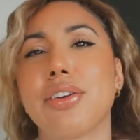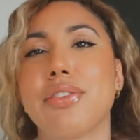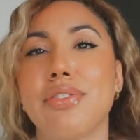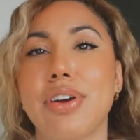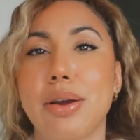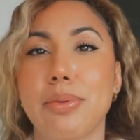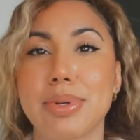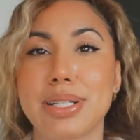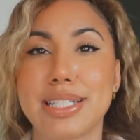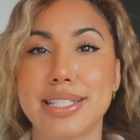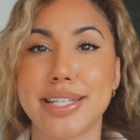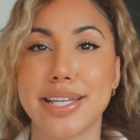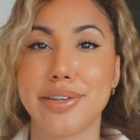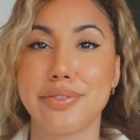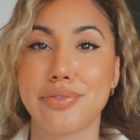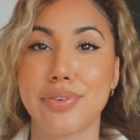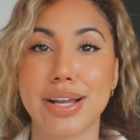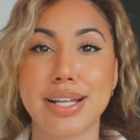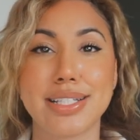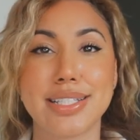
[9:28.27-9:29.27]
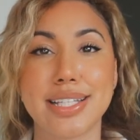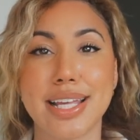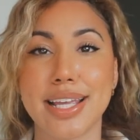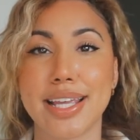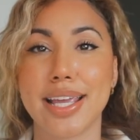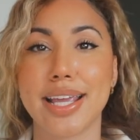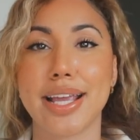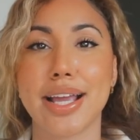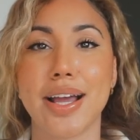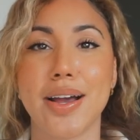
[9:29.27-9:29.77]
if I would see friends
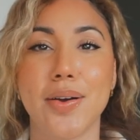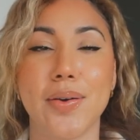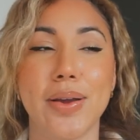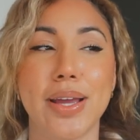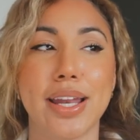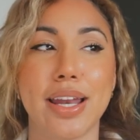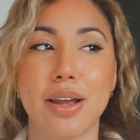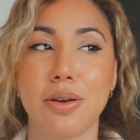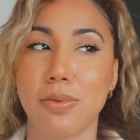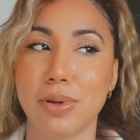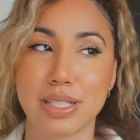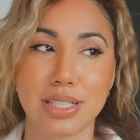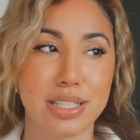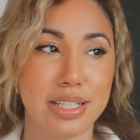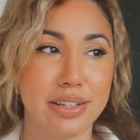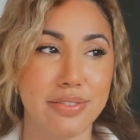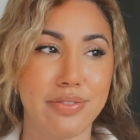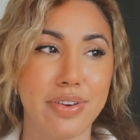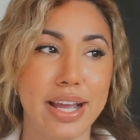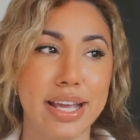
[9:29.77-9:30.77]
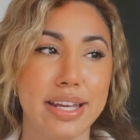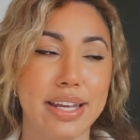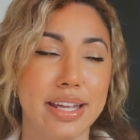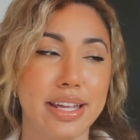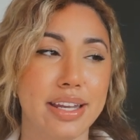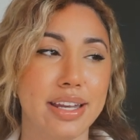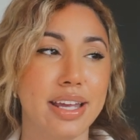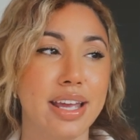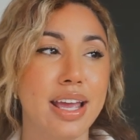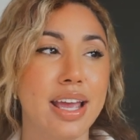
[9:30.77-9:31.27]
hanging out and I wasn't
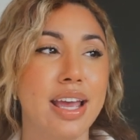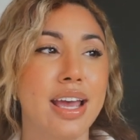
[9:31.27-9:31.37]
invited.